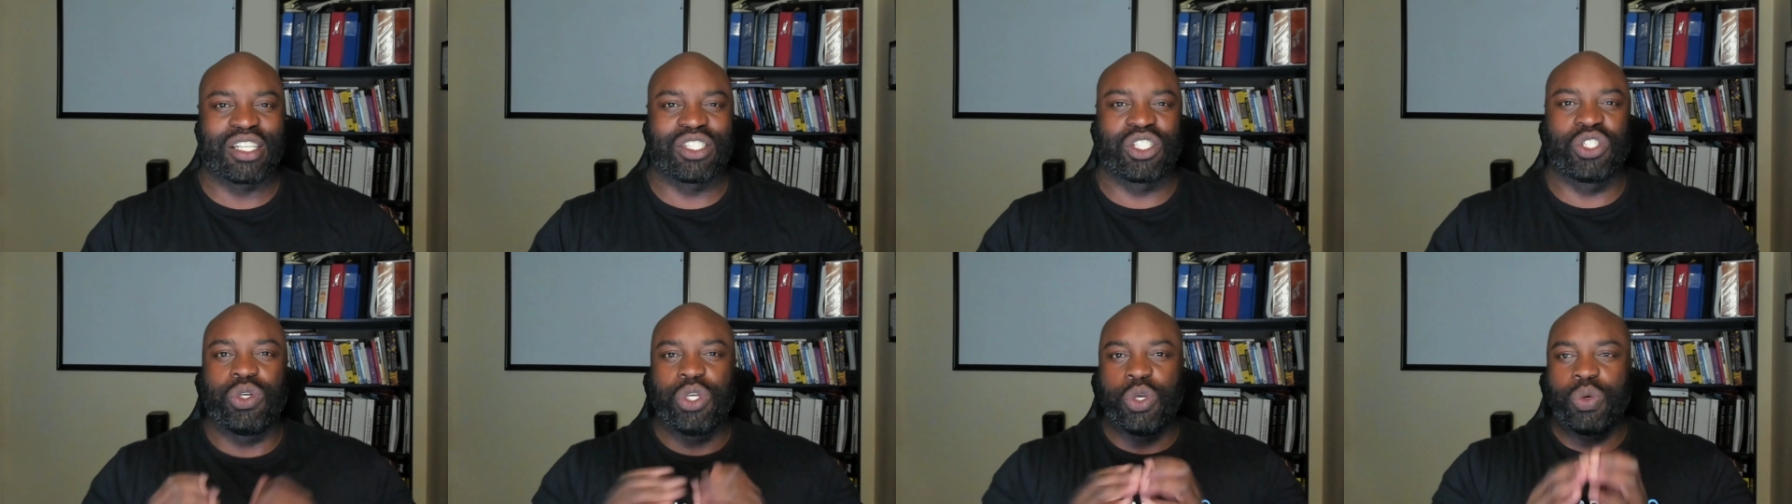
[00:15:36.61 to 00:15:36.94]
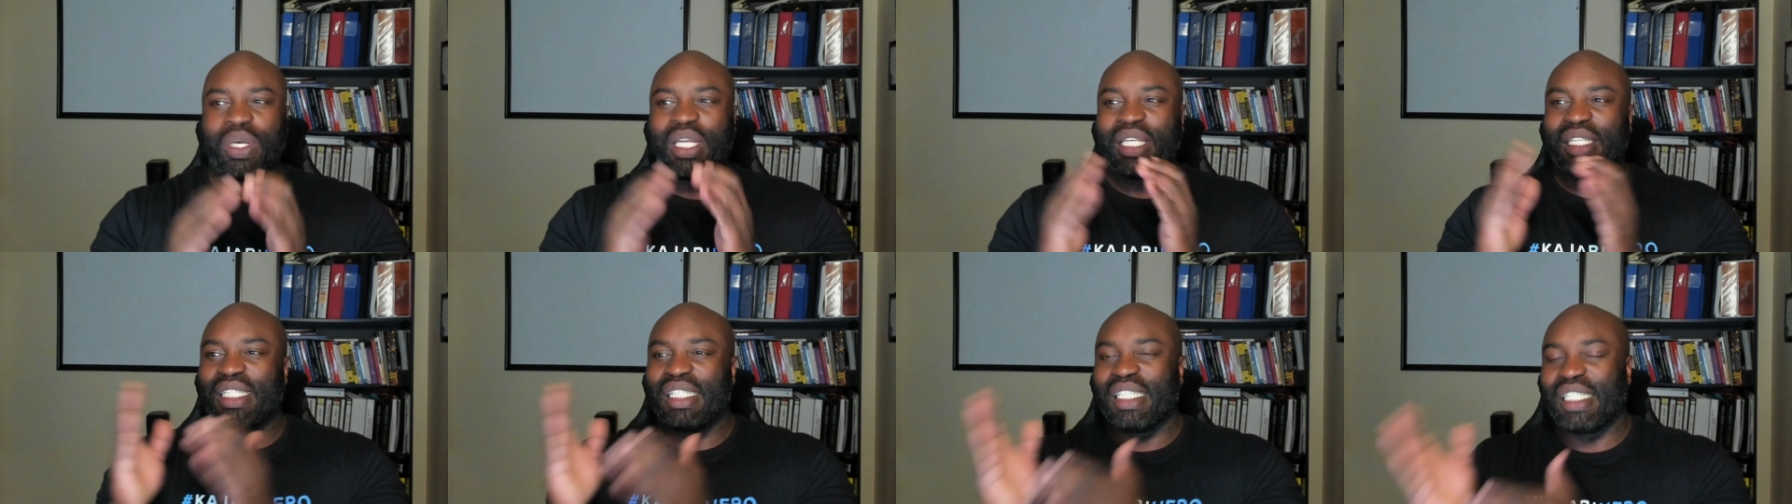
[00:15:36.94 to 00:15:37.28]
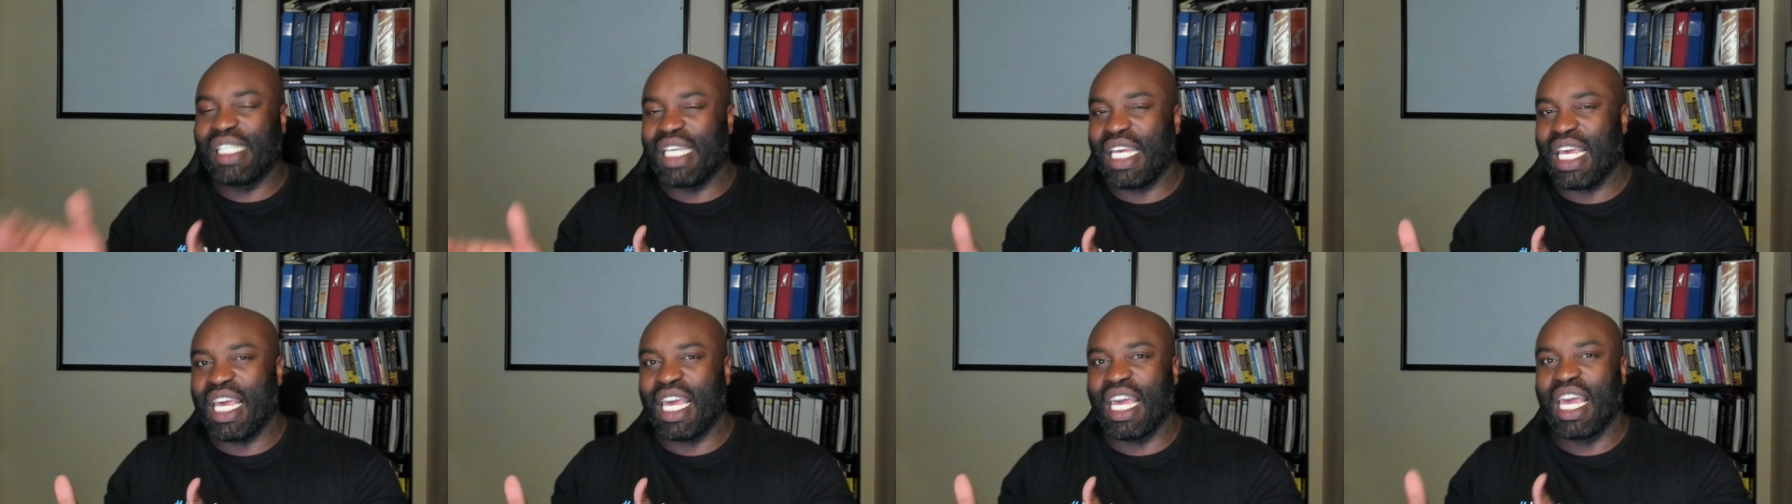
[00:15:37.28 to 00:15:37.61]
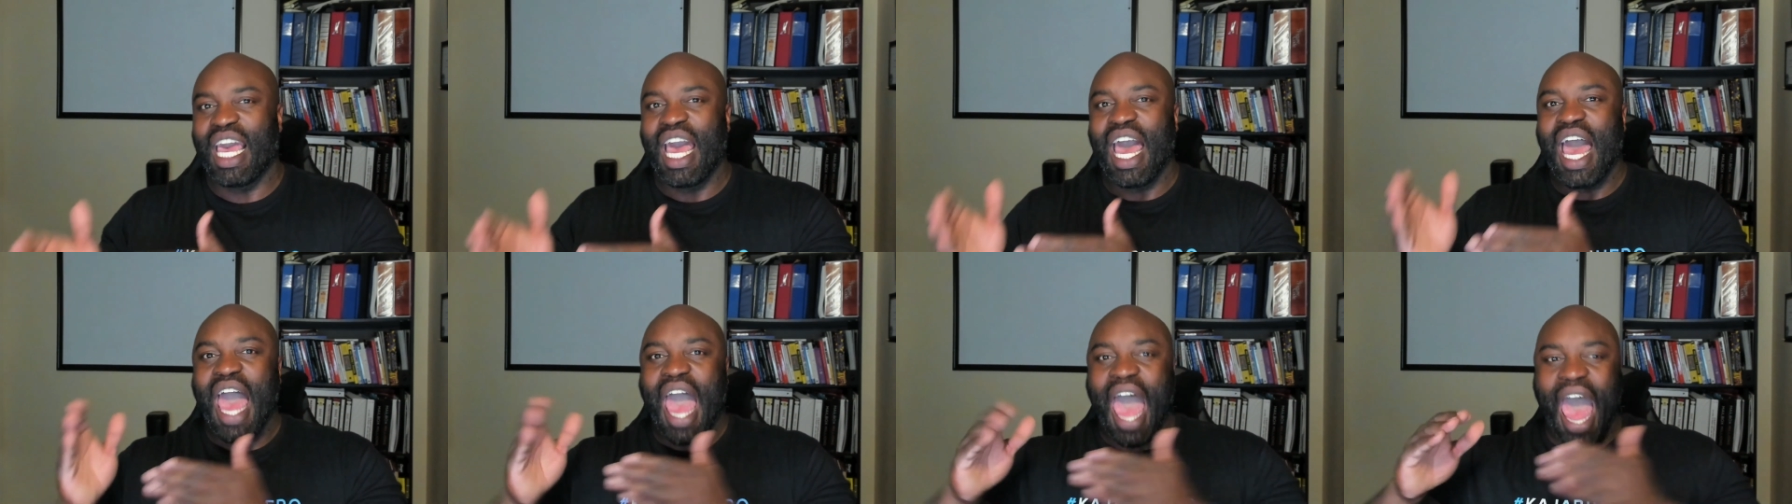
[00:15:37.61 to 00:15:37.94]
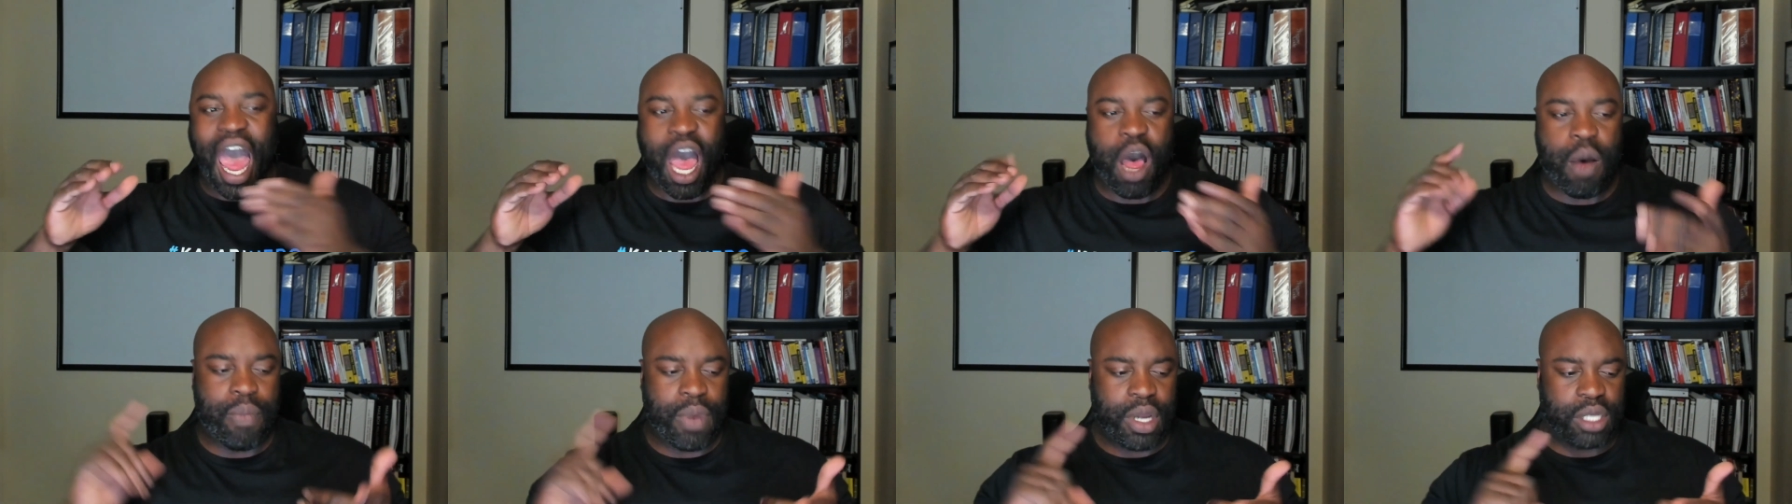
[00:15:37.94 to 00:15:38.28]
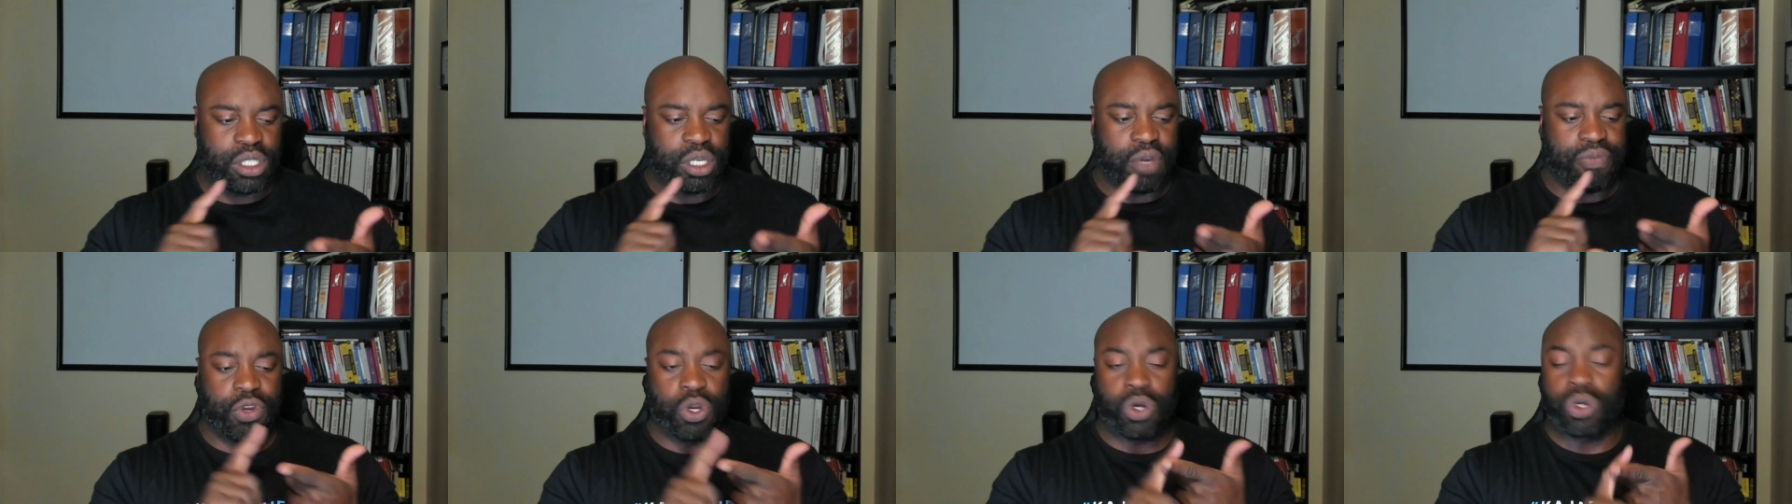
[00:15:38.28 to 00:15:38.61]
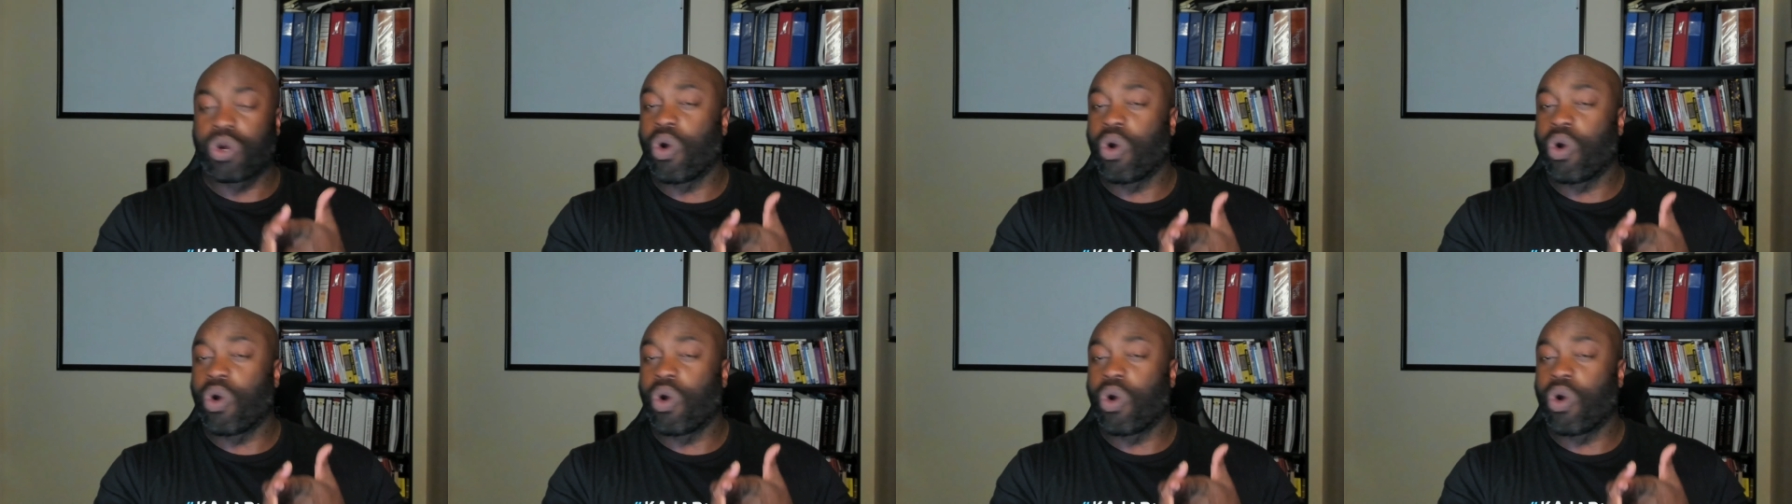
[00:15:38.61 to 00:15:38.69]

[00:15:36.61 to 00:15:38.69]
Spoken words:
so you can see how much of your